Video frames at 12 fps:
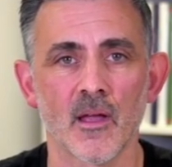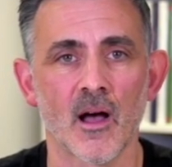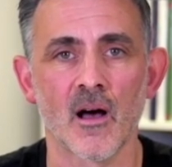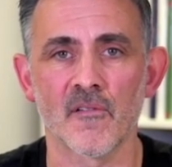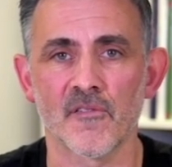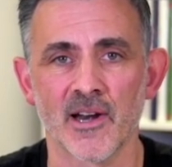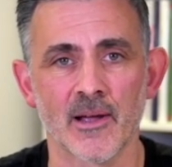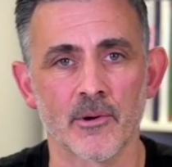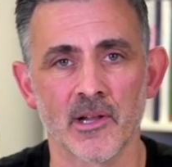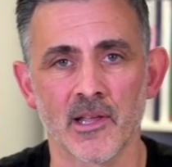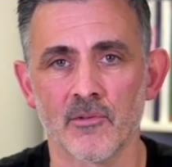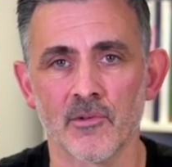half an hour
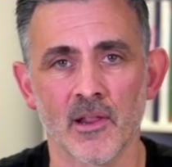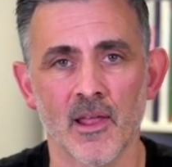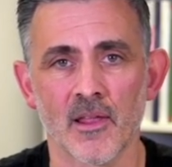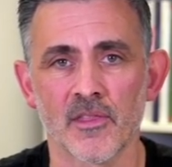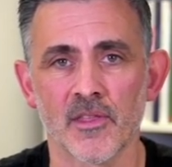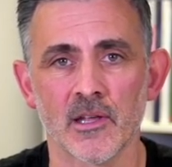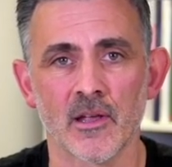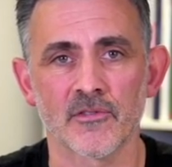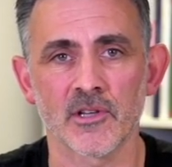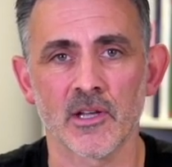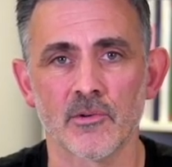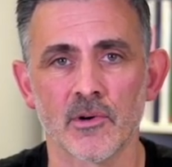to get rid of that thing you have
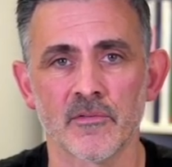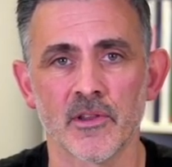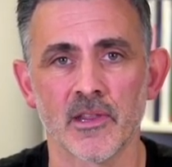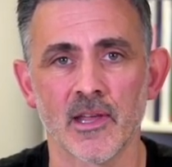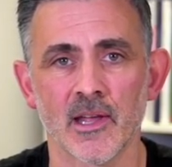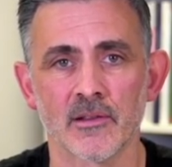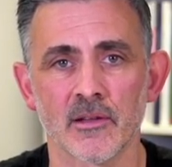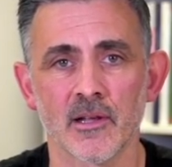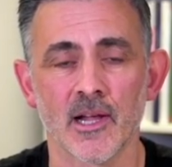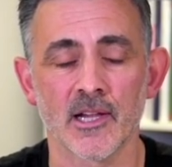to get rid of at the end,